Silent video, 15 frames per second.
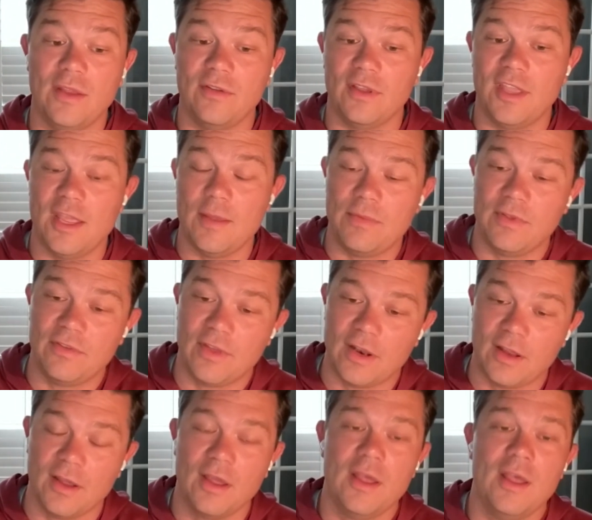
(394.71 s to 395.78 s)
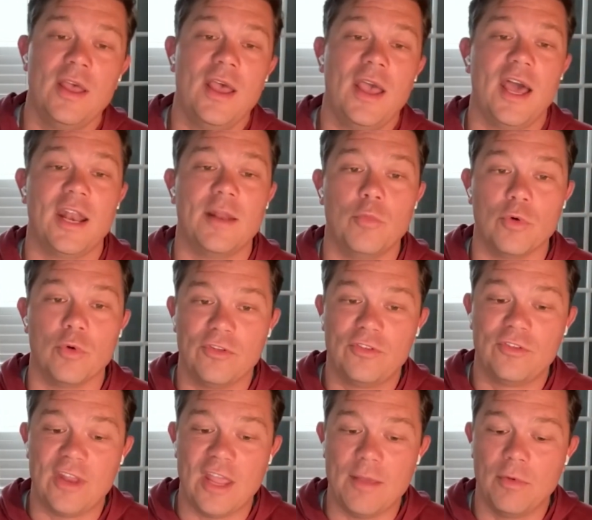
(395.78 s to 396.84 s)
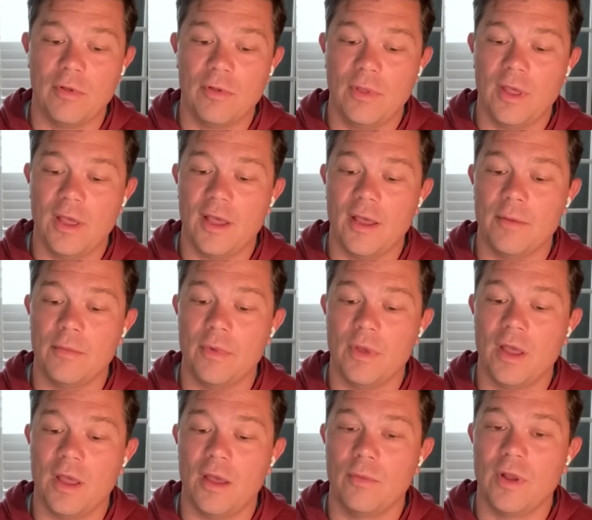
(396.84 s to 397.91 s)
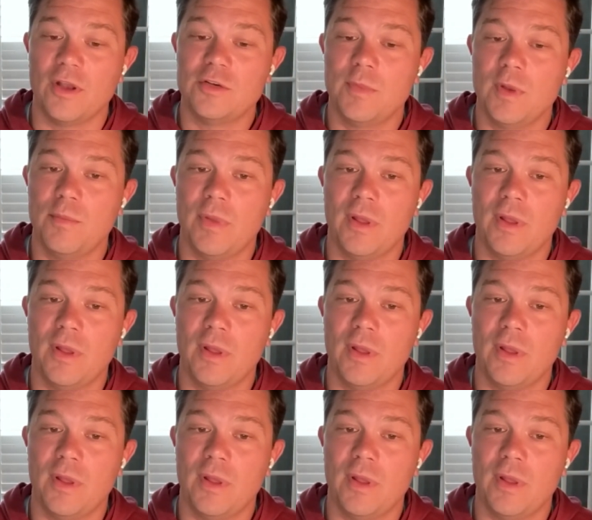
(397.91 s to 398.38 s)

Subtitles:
to keep this at a more stable regimen.